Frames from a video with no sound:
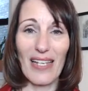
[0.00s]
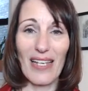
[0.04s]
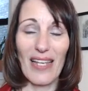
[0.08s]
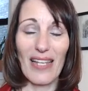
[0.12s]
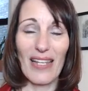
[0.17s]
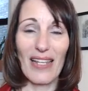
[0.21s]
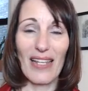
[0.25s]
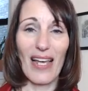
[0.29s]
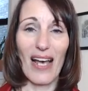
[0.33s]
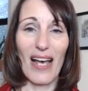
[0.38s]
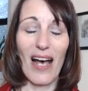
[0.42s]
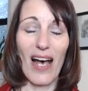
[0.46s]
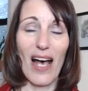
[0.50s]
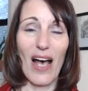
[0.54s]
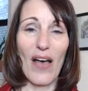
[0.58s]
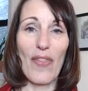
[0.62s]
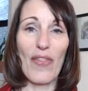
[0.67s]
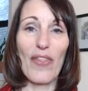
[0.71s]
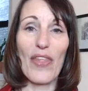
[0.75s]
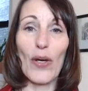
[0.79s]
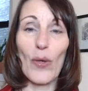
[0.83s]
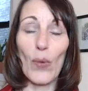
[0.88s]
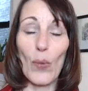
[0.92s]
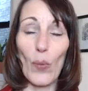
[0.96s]

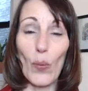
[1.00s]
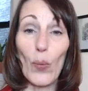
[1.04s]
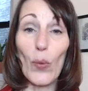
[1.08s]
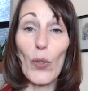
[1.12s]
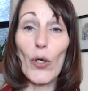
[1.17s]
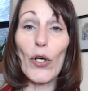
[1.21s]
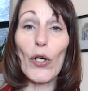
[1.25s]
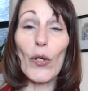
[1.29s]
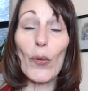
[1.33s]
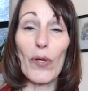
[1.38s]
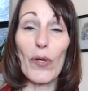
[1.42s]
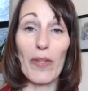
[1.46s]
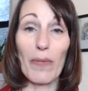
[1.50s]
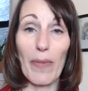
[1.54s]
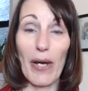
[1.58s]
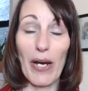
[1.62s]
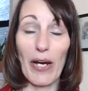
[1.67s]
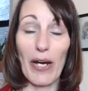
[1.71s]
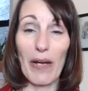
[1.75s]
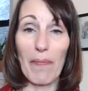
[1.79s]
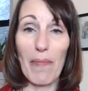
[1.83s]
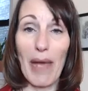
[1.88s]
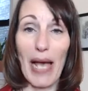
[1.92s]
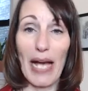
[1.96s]
that work with
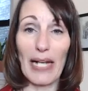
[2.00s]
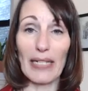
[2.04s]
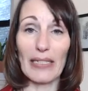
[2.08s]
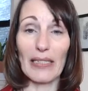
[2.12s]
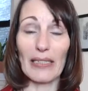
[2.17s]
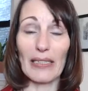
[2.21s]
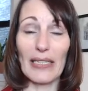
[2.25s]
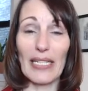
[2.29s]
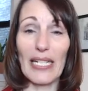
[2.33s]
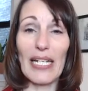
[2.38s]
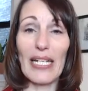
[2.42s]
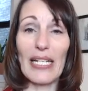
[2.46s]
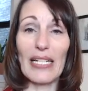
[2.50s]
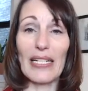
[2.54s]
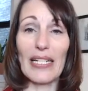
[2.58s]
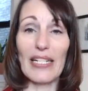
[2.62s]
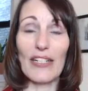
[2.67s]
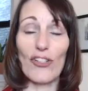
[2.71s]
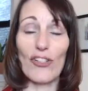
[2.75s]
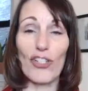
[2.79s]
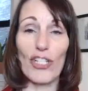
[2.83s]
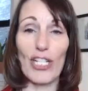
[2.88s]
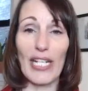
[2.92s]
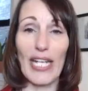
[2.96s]
Mary Magdalene. And
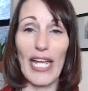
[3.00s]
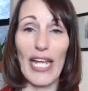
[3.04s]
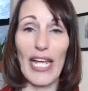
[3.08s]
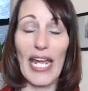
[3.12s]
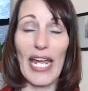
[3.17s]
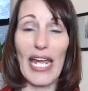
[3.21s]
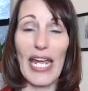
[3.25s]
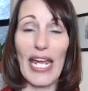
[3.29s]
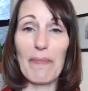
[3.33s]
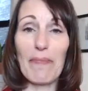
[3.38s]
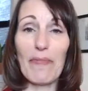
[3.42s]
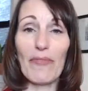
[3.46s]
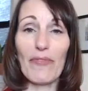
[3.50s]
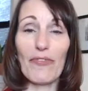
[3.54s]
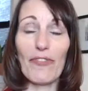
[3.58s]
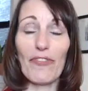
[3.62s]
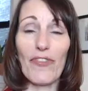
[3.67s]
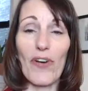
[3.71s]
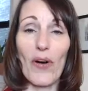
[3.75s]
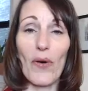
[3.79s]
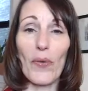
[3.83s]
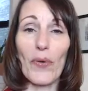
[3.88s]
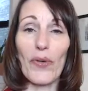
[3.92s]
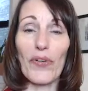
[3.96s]
she came
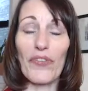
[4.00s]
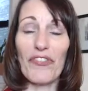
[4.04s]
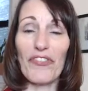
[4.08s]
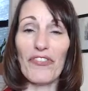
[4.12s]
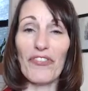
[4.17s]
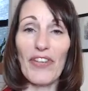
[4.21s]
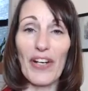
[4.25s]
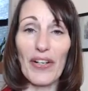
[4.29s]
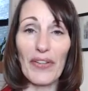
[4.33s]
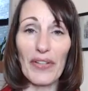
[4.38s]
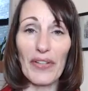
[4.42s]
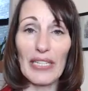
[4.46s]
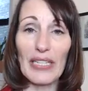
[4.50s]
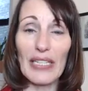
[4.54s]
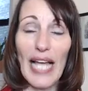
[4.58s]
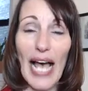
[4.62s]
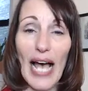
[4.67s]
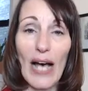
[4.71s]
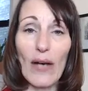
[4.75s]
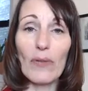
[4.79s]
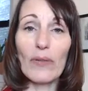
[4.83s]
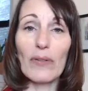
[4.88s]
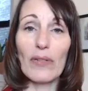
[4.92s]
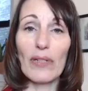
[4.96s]
forward very
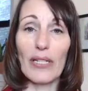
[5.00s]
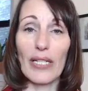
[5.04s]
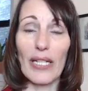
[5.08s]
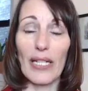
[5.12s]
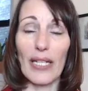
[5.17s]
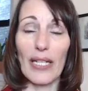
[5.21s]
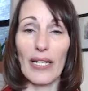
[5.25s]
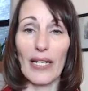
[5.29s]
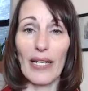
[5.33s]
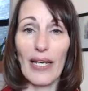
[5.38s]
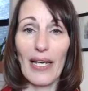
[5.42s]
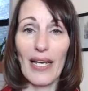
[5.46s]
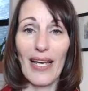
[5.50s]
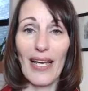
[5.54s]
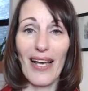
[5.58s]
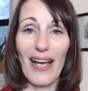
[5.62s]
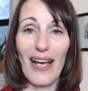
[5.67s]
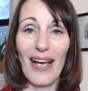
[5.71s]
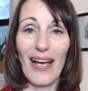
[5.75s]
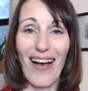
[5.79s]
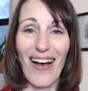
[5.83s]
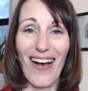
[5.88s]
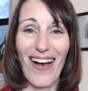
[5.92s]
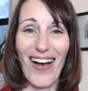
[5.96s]
loudly
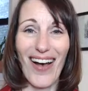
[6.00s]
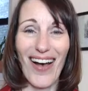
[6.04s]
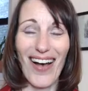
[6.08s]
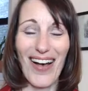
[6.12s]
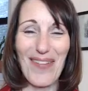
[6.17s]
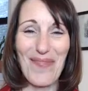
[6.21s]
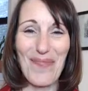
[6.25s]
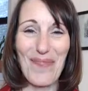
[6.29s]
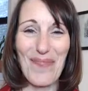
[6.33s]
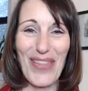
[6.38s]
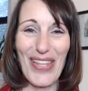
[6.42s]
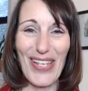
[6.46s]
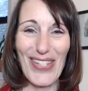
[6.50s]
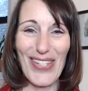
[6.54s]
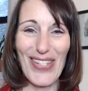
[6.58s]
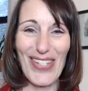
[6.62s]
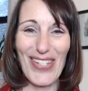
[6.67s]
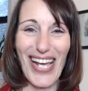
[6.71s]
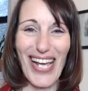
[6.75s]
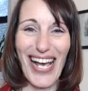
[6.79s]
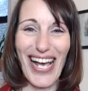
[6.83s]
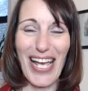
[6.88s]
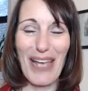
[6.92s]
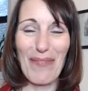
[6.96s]
this
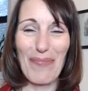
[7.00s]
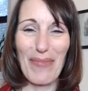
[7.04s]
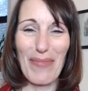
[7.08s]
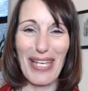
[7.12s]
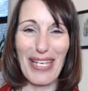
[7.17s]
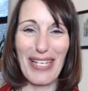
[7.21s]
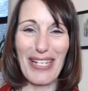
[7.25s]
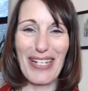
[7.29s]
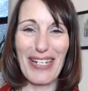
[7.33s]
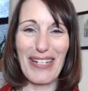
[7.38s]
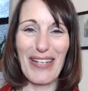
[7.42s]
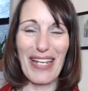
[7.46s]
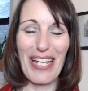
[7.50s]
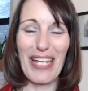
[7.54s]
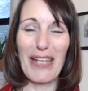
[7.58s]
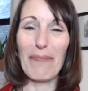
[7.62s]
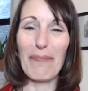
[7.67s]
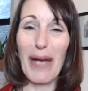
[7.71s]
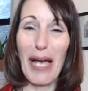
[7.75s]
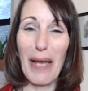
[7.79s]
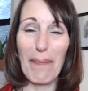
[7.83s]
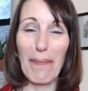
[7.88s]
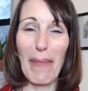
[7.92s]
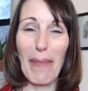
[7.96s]
time in
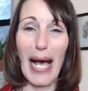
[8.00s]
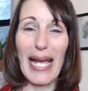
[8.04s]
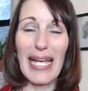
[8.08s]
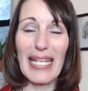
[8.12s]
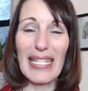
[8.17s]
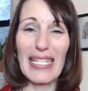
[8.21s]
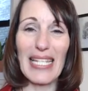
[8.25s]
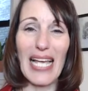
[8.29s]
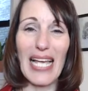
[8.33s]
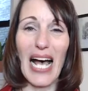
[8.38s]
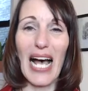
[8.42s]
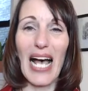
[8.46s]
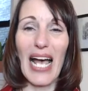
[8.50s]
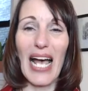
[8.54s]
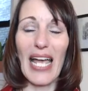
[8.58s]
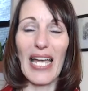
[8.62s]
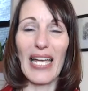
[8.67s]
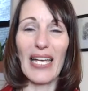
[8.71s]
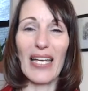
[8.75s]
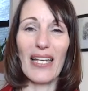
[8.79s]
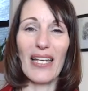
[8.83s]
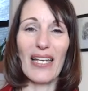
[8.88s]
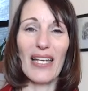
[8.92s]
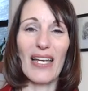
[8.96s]
my mind's eye
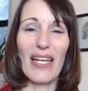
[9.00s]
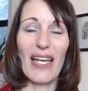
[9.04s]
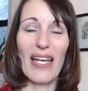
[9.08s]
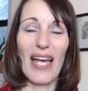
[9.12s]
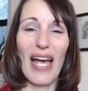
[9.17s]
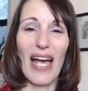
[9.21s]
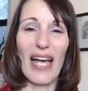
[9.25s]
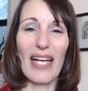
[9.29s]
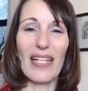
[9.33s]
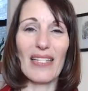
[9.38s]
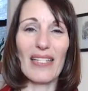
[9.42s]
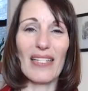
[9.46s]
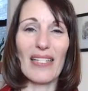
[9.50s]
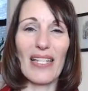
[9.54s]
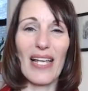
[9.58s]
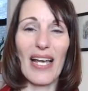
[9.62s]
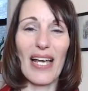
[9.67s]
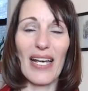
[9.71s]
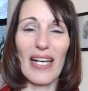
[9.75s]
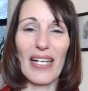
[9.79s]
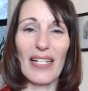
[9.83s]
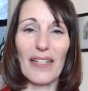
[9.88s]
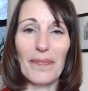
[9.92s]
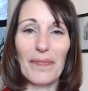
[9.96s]
and
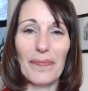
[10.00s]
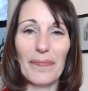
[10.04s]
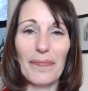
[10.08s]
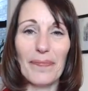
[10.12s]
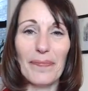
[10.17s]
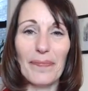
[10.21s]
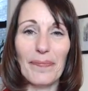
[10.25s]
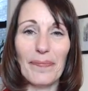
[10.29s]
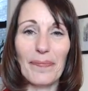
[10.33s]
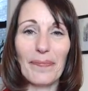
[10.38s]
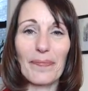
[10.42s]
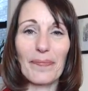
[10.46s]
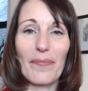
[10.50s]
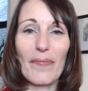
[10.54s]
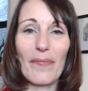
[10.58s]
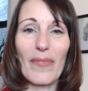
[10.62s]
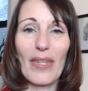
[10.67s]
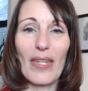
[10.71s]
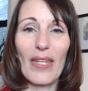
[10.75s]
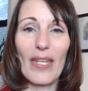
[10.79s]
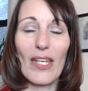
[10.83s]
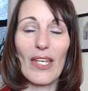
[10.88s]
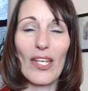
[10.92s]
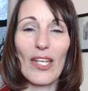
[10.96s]
said,
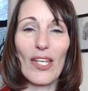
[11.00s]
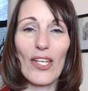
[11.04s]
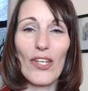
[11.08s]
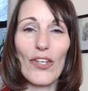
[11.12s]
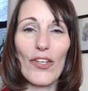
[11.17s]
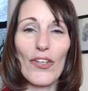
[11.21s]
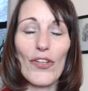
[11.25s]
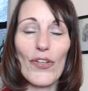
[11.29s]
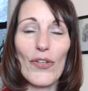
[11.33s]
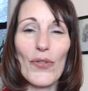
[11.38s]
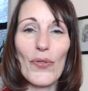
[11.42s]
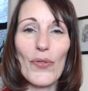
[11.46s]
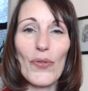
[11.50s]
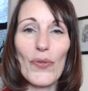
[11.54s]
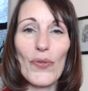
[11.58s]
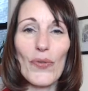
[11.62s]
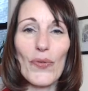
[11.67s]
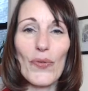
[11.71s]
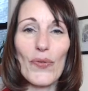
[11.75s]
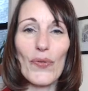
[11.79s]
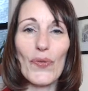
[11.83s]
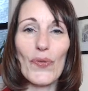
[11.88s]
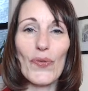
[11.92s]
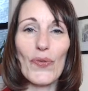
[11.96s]

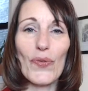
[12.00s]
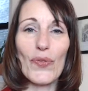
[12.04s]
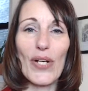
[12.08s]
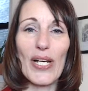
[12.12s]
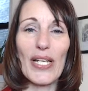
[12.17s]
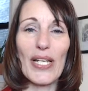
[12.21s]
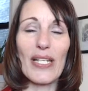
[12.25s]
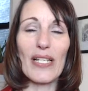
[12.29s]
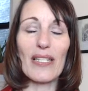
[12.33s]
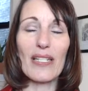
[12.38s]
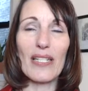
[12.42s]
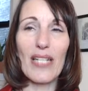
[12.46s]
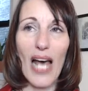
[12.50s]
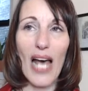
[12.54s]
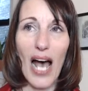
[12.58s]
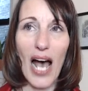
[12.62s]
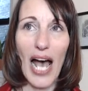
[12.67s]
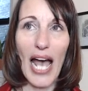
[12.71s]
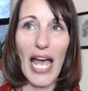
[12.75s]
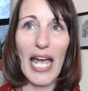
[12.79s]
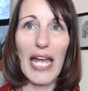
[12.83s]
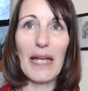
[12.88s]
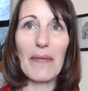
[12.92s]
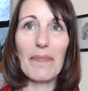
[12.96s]
it is
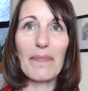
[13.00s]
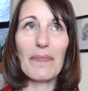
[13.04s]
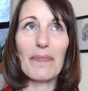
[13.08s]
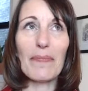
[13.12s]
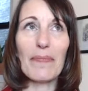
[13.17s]
time